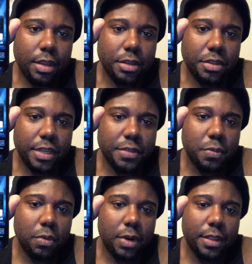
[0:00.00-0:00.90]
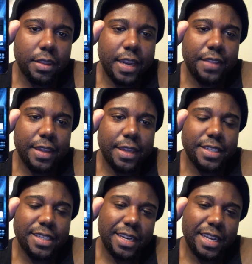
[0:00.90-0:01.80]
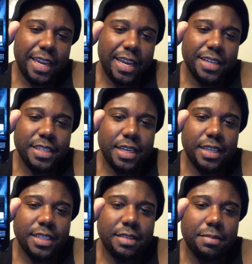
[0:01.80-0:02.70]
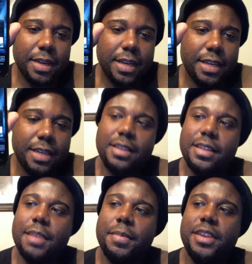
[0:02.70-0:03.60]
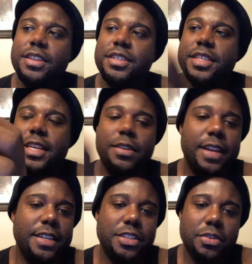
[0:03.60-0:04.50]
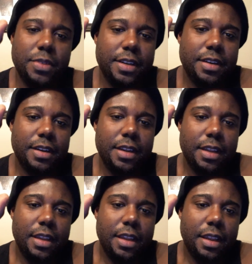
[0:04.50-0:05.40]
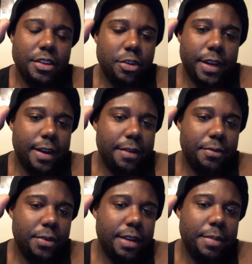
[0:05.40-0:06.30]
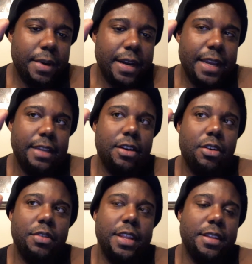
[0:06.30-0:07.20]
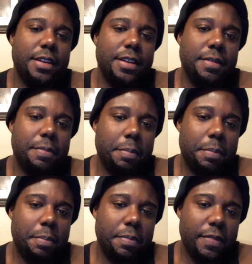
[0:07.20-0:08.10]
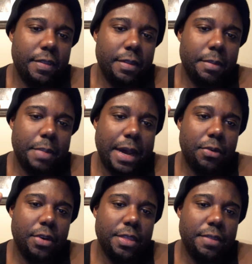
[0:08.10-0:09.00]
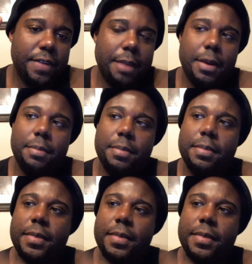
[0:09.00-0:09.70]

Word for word: So that's one thing that's that kind of sucks. But uh, I mean, you can still get to it, your recovery by holding the power and the volume up.